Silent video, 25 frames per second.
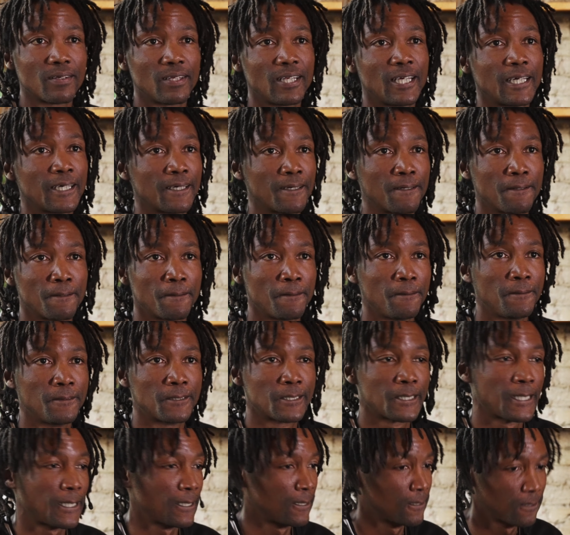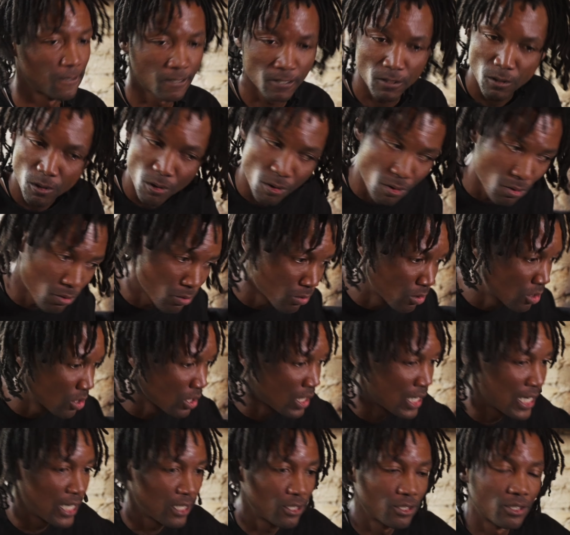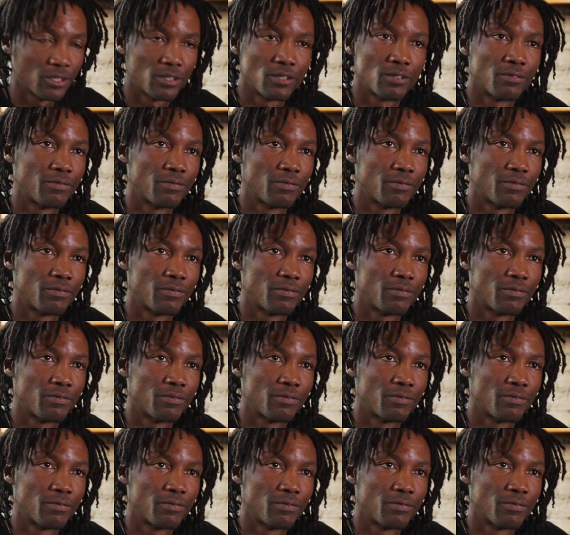Like, you know, it's like it's a whole collection